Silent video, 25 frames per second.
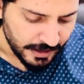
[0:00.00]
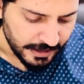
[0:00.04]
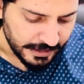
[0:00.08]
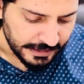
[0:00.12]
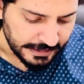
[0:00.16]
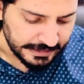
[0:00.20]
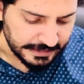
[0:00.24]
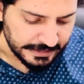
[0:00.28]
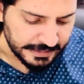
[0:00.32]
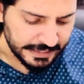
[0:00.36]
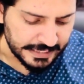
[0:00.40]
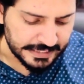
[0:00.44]

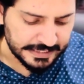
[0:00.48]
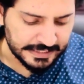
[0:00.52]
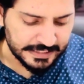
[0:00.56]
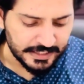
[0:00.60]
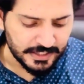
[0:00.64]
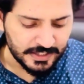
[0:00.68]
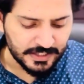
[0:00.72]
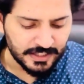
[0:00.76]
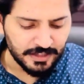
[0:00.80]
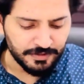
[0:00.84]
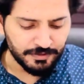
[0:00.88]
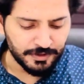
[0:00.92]
Yes,
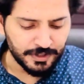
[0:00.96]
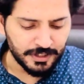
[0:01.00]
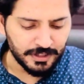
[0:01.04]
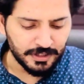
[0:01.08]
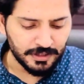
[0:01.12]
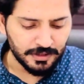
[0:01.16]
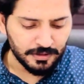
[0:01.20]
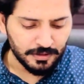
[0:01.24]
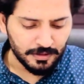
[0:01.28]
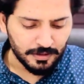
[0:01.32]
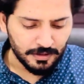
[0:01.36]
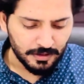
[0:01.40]
it's given
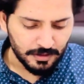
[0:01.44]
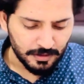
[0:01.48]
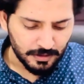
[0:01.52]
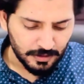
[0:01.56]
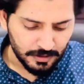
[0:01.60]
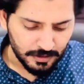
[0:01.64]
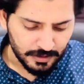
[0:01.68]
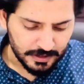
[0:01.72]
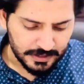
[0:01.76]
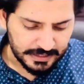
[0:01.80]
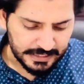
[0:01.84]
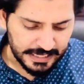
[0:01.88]

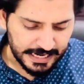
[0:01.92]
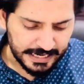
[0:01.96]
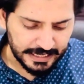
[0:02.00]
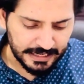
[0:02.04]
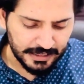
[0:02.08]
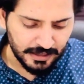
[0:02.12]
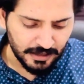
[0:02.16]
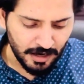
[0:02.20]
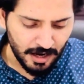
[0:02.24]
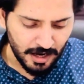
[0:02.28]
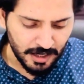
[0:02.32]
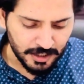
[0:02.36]
in
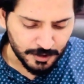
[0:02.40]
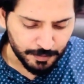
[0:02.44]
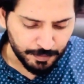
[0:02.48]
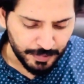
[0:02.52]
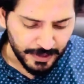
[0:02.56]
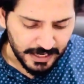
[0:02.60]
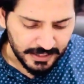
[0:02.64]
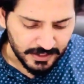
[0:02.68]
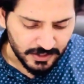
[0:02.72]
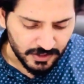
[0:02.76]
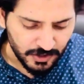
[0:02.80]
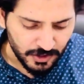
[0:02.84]
second last
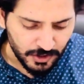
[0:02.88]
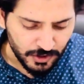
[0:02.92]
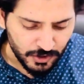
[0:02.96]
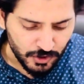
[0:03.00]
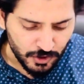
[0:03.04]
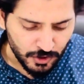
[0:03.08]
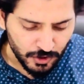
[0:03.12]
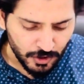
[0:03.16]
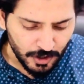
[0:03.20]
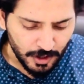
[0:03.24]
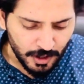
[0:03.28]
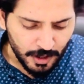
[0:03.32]

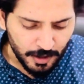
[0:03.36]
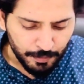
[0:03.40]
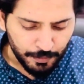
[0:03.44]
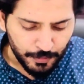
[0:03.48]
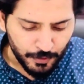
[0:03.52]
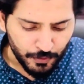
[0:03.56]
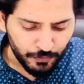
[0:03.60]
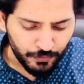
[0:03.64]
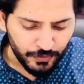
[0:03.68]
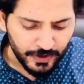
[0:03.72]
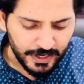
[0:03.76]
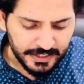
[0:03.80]
passage.
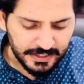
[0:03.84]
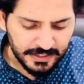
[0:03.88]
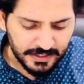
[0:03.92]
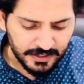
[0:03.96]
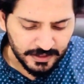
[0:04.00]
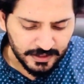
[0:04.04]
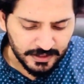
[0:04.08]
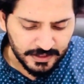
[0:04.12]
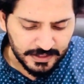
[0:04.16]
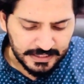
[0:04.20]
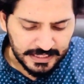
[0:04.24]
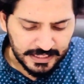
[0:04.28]

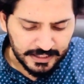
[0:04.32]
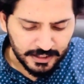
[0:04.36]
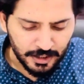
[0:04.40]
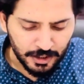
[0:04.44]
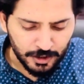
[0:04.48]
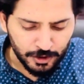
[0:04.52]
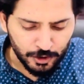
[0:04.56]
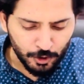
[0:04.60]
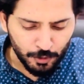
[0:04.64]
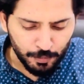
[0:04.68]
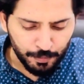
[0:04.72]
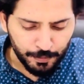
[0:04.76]
Professors and
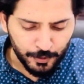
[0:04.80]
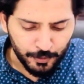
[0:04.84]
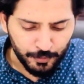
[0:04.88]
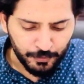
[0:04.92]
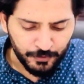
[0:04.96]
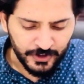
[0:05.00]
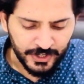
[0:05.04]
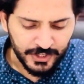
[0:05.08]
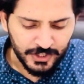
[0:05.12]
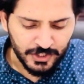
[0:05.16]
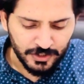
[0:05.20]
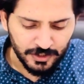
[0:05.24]
other
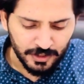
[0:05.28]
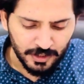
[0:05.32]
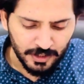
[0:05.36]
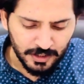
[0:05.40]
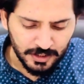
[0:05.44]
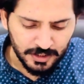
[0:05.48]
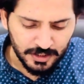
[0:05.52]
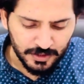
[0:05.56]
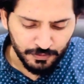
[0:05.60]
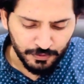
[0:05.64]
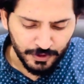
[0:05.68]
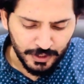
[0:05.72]

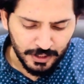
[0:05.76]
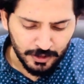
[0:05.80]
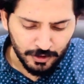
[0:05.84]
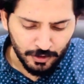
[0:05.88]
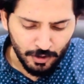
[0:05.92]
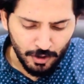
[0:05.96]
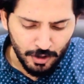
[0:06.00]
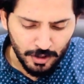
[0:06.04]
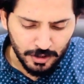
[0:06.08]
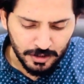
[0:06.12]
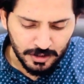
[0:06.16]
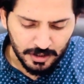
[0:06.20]
professionals will
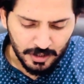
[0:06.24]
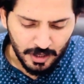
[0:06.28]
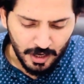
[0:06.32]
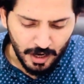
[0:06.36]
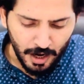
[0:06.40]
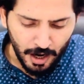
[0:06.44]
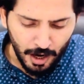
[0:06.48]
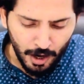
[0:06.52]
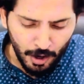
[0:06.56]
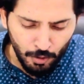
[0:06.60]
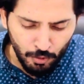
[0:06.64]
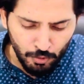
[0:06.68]
not
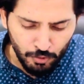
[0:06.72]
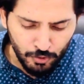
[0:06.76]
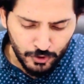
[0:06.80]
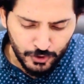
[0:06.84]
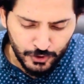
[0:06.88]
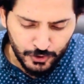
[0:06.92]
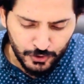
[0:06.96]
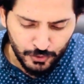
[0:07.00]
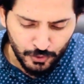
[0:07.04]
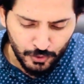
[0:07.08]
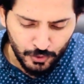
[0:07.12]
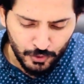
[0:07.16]

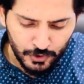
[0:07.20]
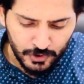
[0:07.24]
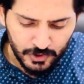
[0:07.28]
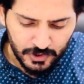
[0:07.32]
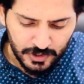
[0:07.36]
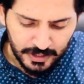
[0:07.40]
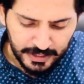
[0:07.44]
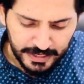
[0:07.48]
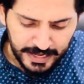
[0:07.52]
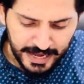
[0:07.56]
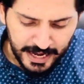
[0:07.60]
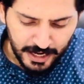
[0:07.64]

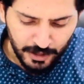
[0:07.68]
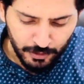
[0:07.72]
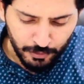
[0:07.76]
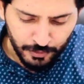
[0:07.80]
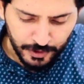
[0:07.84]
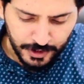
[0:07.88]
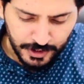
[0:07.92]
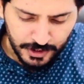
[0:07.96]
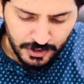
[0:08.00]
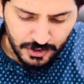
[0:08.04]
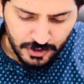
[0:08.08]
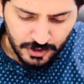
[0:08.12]
outsource
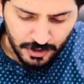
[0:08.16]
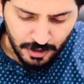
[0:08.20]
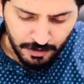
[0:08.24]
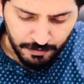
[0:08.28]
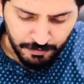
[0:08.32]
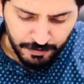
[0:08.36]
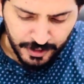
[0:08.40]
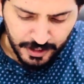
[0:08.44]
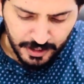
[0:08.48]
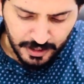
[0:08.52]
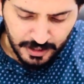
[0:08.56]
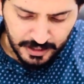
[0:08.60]
language
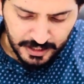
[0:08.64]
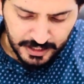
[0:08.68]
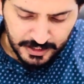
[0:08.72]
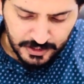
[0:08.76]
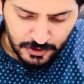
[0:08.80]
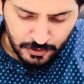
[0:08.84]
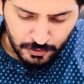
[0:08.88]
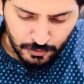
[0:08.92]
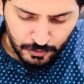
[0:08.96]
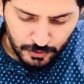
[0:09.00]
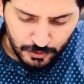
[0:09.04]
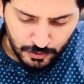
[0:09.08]

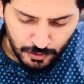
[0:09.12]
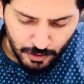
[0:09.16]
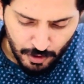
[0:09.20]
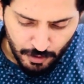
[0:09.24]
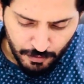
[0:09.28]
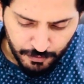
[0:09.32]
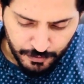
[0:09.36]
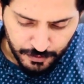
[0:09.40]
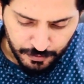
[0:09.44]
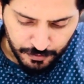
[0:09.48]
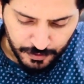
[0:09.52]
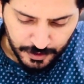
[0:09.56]
awareness to
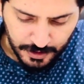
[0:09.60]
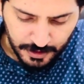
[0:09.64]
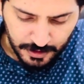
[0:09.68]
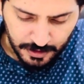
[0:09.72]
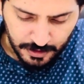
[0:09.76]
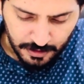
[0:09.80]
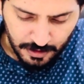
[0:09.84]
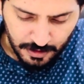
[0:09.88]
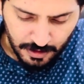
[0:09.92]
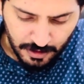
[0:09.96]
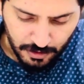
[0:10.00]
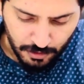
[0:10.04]

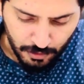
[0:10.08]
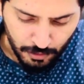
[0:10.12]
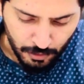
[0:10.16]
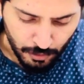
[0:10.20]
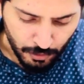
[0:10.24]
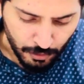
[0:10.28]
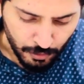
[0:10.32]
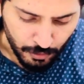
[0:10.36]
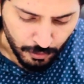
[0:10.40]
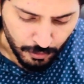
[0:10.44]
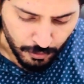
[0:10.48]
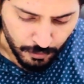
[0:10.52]
software,
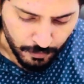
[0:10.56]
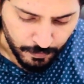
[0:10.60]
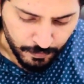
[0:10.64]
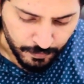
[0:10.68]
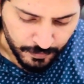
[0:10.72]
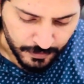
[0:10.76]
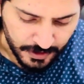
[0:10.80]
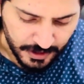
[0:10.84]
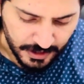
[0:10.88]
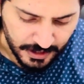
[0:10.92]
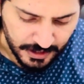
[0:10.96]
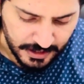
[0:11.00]
though.
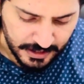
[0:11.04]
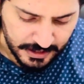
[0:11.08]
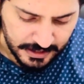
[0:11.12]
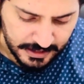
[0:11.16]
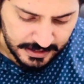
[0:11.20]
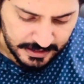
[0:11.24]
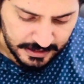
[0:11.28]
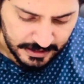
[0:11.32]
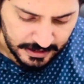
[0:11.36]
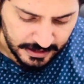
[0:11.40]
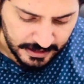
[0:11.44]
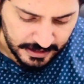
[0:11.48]

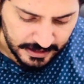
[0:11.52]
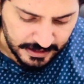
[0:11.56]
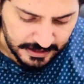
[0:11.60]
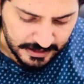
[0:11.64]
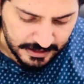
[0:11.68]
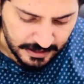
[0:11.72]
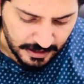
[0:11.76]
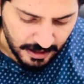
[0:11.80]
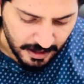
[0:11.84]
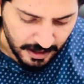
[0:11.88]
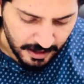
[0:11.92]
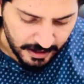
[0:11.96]
This
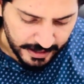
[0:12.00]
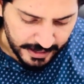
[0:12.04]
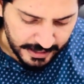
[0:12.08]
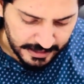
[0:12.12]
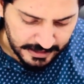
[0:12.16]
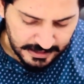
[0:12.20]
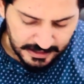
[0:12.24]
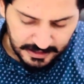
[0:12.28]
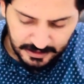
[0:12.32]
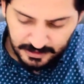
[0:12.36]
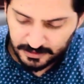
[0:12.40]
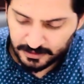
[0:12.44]
is our
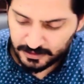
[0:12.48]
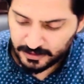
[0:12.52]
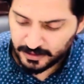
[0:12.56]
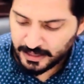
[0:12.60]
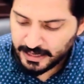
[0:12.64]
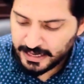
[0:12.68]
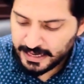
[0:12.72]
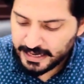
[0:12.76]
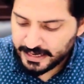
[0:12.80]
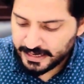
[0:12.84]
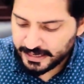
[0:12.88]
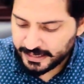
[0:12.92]

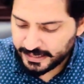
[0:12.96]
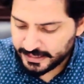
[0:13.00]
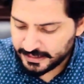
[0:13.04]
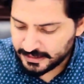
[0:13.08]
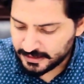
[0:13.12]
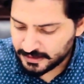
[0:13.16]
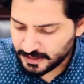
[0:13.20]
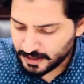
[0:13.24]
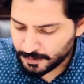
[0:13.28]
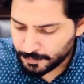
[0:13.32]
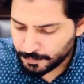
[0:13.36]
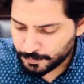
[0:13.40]
answer.
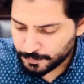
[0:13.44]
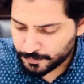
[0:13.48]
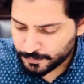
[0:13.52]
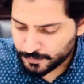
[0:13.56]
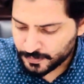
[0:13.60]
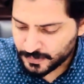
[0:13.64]
In the